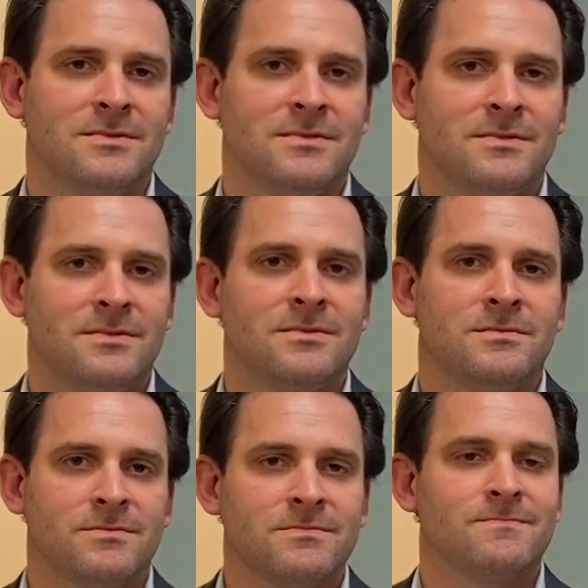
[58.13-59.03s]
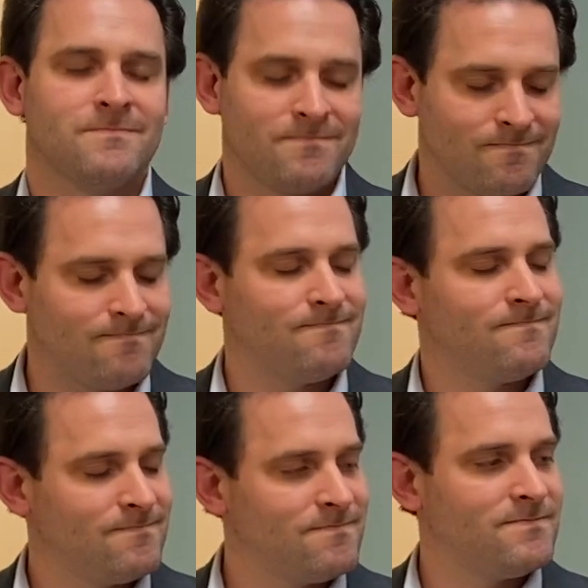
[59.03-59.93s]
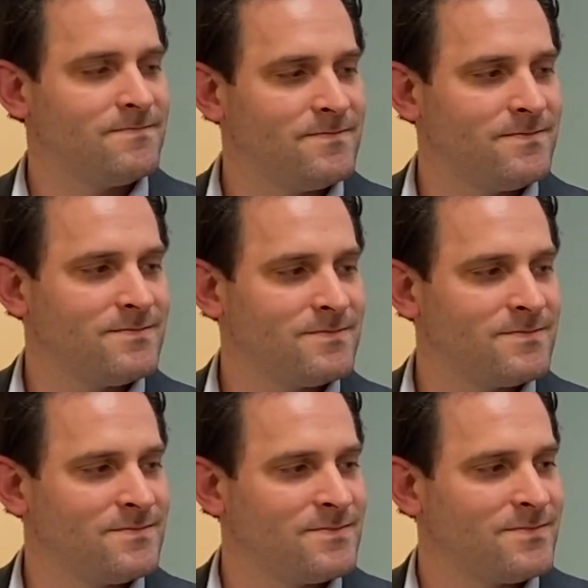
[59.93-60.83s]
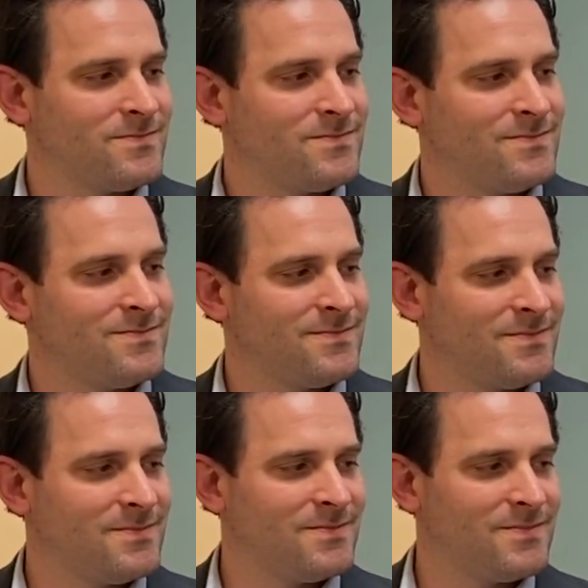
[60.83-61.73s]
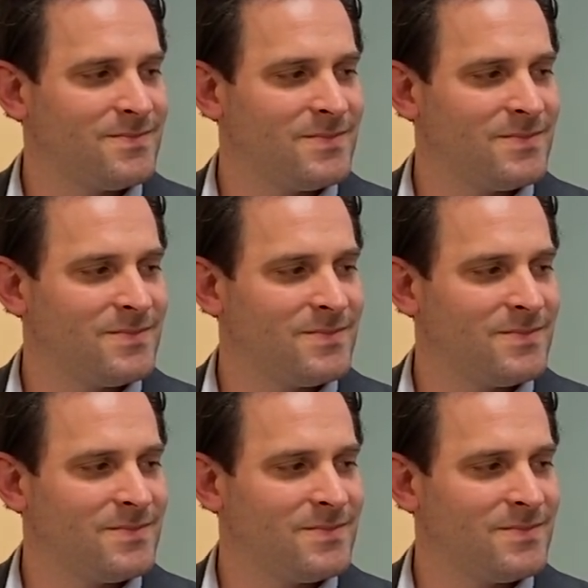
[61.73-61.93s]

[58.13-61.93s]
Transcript: [no speech]